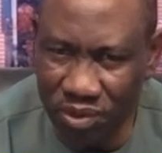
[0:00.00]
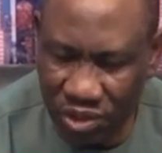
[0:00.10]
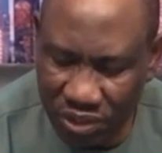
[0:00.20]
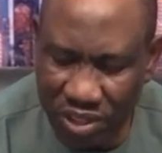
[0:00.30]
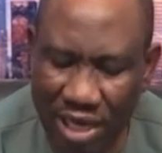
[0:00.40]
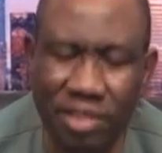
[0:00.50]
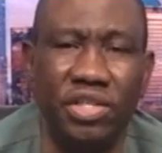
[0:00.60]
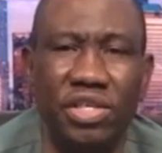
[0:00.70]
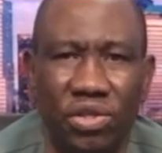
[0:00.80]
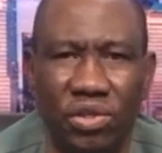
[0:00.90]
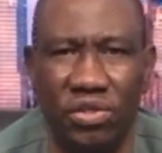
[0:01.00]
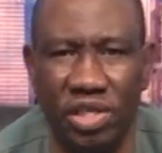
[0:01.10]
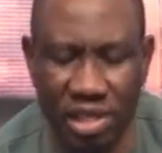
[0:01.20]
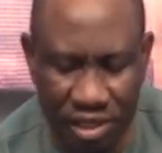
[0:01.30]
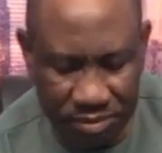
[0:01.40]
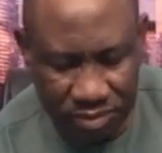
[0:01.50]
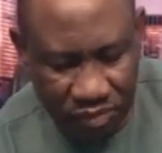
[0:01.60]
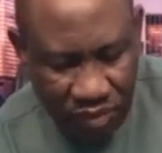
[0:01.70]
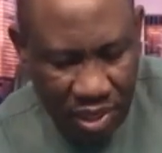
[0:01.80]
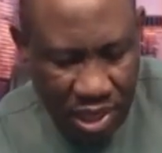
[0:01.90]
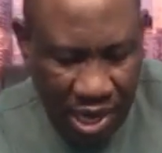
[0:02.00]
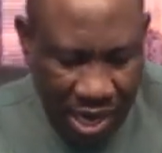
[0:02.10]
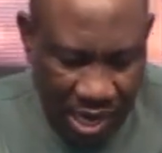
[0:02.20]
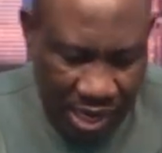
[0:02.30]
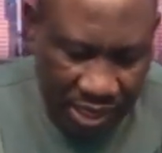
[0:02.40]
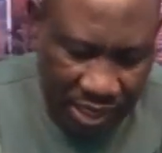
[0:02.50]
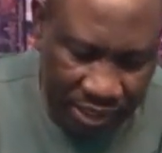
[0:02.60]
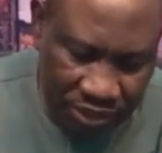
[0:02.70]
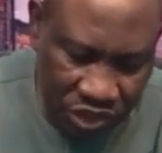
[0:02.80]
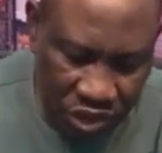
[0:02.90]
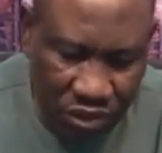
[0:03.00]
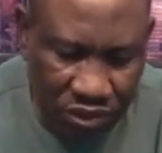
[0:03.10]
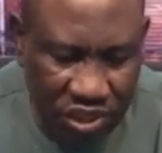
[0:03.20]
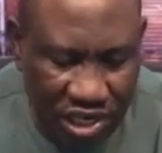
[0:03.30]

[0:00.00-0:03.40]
just like Jesus did. In John